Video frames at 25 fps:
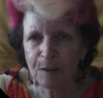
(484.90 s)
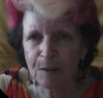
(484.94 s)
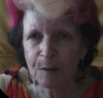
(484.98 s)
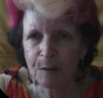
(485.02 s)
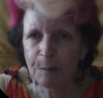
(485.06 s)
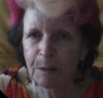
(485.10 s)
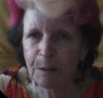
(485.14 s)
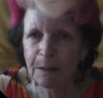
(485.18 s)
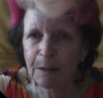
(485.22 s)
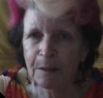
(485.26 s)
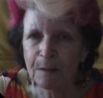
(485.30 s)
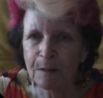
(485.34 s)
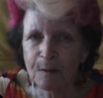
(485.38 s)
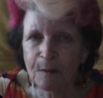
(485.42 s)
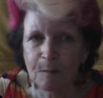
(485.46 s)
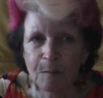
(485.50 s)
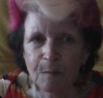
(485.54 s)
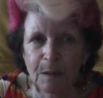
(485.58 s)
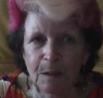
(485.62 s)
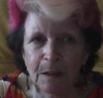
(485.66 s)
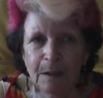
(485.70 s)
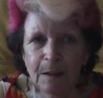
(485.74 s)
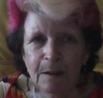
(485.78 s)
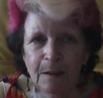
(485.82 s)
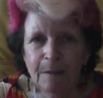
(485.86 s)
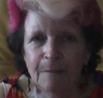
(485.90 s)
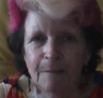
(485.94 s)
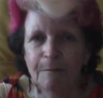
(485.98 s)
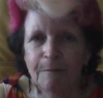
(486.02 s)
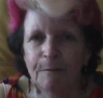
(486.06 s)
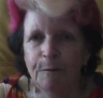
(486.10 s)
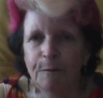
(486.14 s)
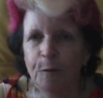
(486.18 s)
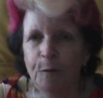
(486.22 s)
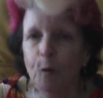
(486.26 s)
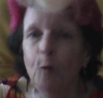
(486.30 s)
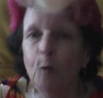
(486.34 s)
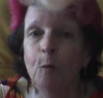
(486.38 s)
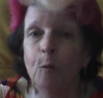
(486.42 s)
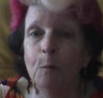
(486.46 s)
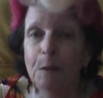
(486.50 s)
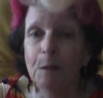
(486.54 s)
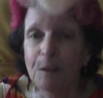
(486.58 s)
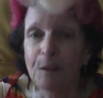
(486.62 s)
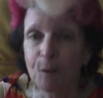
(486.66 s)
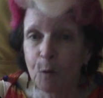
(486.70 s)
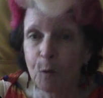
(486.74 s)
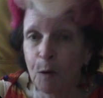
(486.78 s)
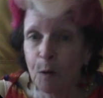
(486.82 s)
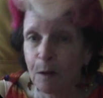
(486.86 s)
but the form is
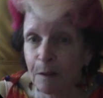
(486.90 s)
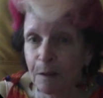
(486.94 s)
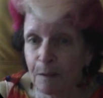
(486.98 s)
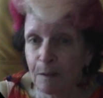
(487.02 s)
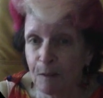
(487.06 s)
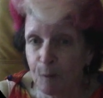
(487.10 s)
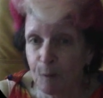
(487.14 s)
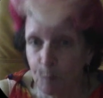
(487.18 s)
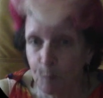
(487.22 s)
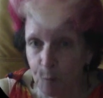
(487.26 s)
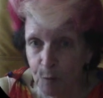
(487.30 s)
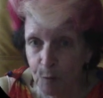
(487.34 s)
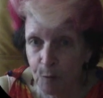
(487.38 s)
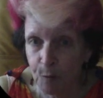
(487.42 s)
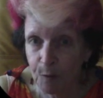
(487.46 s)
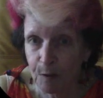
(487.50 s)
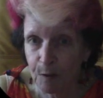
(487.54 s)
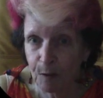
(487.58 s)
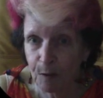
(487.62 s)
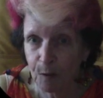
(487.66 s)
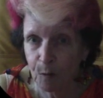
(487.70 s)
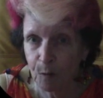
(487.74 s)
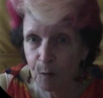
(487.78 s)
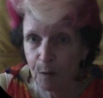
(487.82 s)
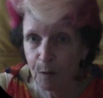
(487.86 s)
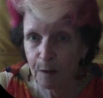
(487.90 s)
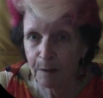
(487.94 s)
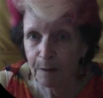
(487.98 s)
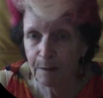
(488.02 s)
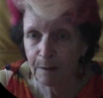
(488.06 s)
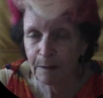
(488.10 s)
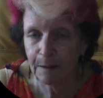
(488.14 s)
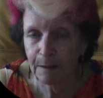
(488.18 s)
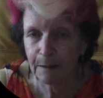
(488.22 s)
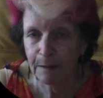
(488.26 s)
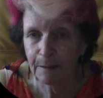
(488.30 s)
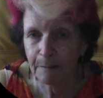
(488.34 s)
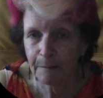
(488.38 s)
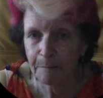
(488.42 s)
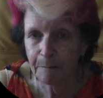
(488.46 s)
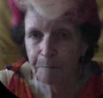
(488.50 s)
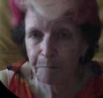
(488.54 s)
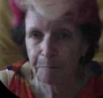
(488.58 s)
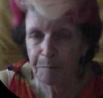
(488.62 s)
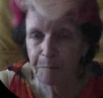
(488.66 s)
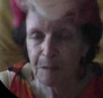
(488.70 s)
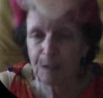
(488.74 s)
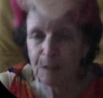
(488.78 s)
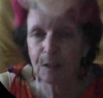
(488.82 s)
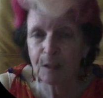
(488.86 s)
quite smooth and quite
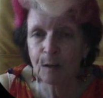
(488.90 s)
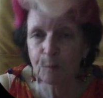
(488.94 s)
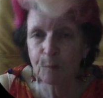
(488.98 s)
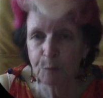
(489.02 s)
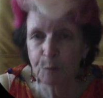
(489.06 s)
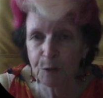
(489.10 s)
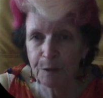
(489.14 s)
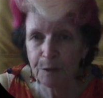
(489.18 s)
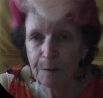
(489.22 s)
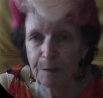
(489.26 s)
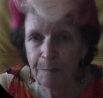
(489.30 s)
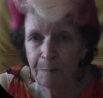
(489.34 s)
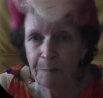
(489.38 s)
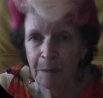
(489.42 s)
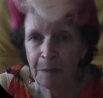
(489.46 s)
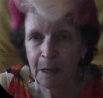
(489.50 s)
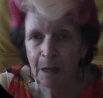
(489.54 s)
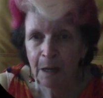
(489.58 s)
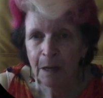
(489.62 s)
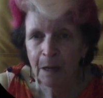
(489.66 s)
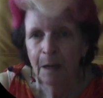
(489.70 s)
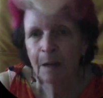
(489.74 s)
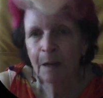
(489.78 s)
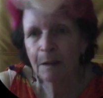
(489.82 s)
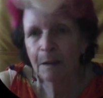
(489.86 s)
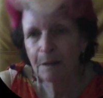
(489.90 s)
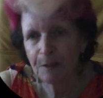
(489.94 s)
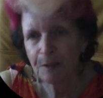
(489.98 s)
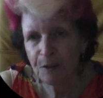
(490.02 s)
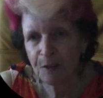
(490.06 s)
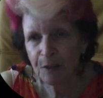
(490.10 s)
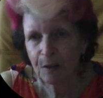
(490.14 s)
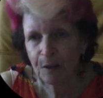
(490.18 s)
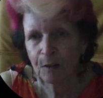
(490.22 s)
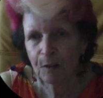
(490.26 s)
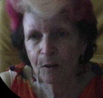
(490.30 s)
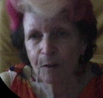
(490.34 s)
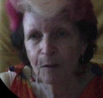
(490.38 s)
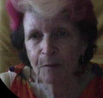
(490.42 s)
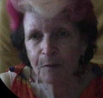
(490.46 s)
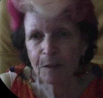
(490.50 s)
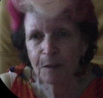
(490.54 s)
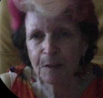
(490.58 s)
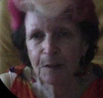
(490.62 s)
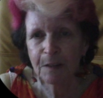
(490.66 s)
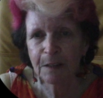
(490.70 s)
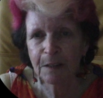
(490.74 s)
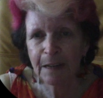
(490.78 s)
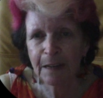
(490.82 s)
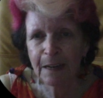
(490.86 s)
sculptured. The shell
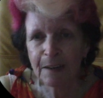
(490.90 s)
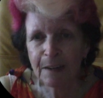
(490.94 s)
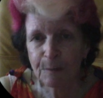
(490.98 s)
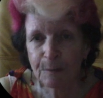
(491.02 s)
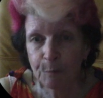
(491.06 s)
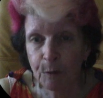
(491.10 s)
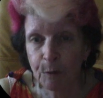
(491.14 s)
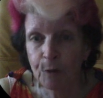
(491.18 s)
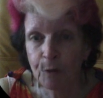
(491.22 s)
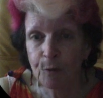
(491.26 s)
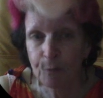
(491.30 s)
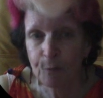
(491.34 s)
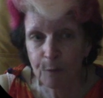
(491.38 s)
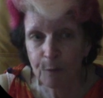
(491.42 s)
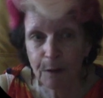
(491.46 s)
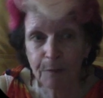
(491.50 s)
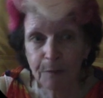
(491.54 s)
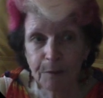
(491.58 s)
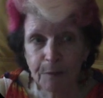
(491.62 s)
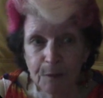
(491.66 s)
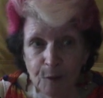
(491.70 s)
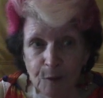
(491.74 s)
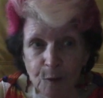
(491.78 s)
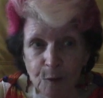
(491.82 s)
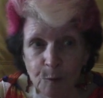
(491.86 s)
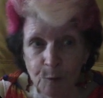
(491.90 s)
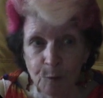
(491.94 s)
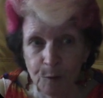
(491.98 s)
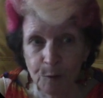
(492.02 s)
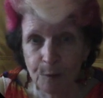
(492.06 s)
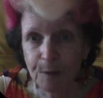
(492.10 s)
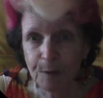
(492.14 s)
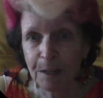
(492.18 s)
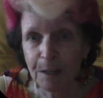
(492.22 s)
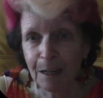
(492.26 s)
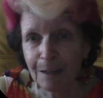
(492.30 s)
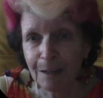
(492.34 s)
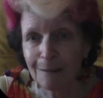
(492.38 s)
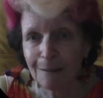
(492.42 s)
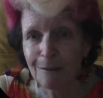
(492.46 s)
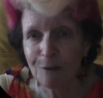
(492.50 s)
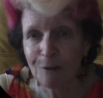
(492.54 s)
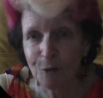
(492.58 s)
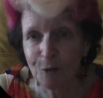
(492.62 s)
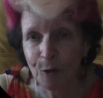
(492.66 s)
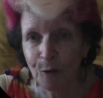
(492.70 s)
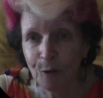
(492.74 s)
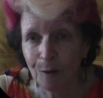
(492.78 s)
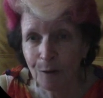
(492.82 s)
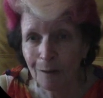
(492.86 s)
obviously has both rough and smooth textures
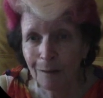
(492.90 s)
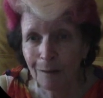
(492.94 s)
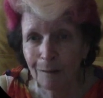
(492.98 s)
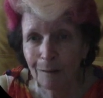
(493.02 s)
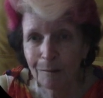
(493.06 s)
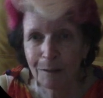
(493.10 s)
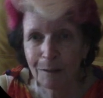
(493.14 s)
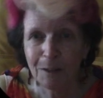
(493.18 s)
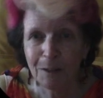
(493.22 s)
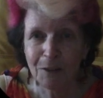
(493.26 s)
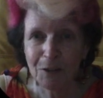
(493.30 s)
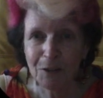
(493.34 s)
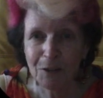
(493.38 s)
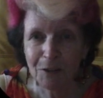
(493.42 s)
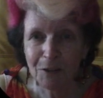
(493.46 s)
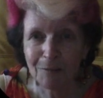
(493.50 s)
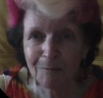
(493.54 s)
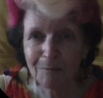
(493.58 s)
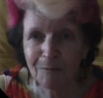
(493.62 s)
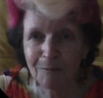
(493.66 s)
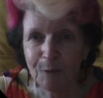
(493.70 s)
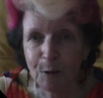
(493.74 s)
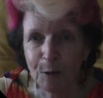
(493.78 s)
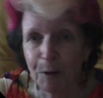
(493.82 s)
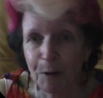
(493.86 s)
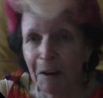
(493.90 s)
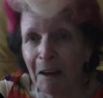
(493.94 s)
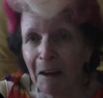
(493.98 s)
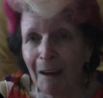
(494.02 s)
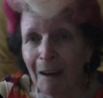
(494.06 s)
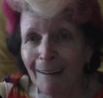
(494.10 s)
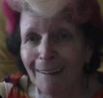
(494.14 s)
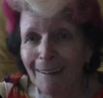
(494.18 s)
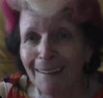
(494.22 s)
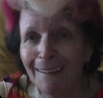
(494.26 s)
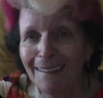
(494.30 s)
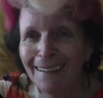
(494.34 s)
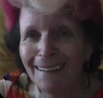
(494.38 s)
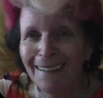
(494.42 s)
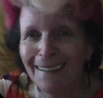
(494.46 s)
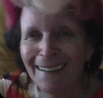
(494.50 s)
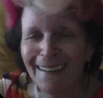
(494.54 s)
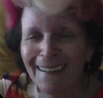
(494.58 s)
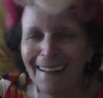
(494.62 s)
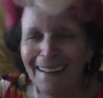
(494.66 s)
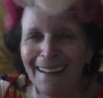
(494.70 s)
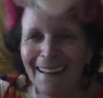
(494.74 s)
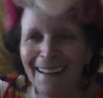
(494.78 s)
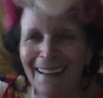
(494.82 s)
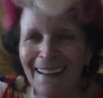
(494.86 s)
on it, which is very handy.
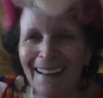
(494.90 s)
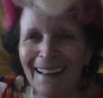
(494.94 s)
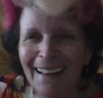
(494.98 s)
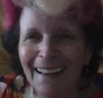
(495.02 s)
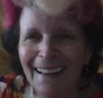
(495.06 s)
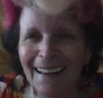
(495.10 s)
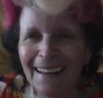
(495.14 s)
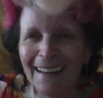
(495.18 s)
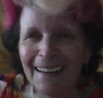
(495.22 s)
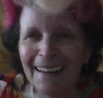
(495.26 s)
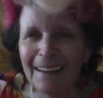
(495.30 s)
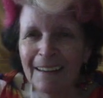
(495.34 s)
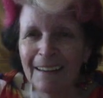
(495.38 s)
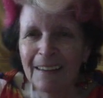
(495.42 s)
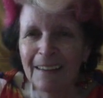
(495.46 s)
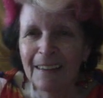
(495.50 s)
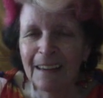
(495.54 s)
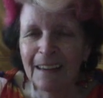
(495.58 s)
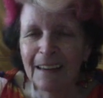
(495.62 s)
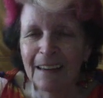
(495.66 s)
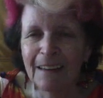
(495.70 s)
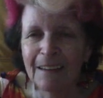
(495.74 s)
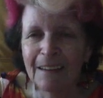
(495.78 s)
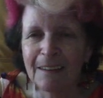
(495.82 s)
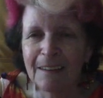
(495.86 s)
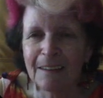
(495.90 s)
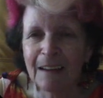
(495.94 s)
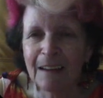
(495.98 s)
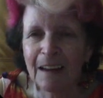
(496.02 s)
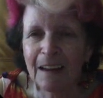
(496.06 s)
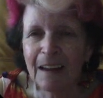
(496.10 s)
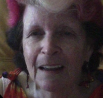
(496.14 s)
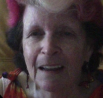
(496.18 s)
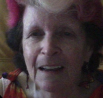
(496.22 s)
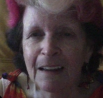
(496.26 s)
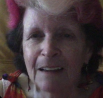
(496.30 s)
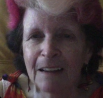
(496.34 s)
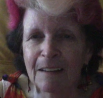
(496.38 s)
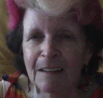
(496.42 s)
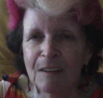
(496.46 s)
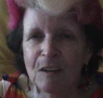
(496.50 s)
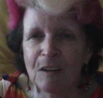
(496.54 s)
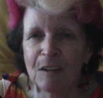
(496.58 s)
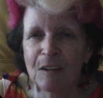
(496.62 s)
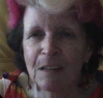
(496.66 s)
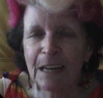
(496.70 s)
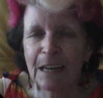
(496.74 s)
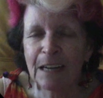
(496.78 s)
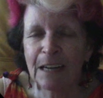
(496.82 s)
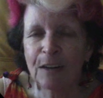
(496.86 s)
And there's just
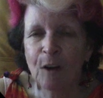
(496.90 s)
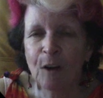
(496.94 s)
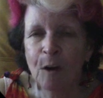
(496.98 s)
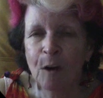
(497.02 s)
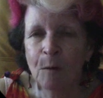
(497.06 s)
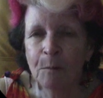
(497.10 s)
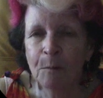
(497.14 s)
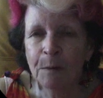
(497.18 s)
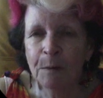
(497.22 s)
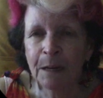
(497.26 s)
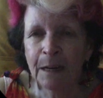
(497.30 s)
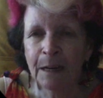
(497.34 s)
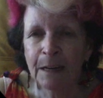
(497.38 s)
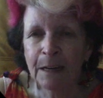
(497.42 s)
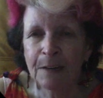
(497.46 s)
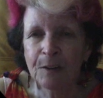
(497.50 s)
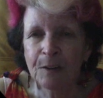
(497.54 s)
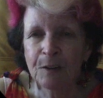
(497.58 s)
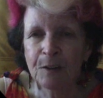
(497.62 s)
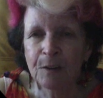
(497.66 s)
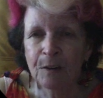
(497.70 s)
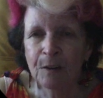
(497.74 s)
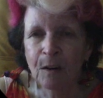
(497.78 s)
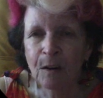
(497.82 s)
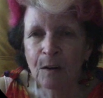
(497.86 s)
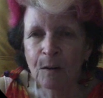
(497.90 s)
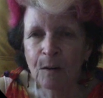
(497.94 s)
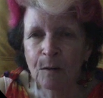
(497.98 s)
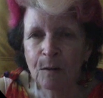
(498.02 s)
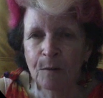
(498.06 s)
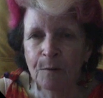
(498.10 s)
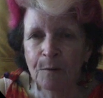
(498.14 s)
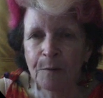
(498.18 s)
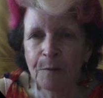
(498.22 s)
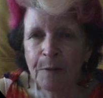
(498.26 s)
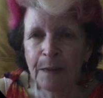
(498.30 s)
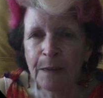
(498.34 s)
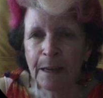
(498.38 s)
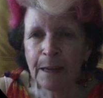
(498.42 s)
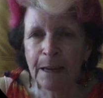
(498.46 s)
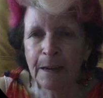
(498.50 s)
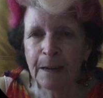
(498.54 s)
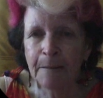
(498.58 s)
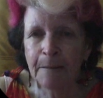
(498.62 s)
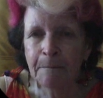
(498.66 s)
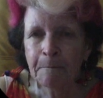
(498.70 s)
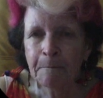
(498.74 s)
that combination of the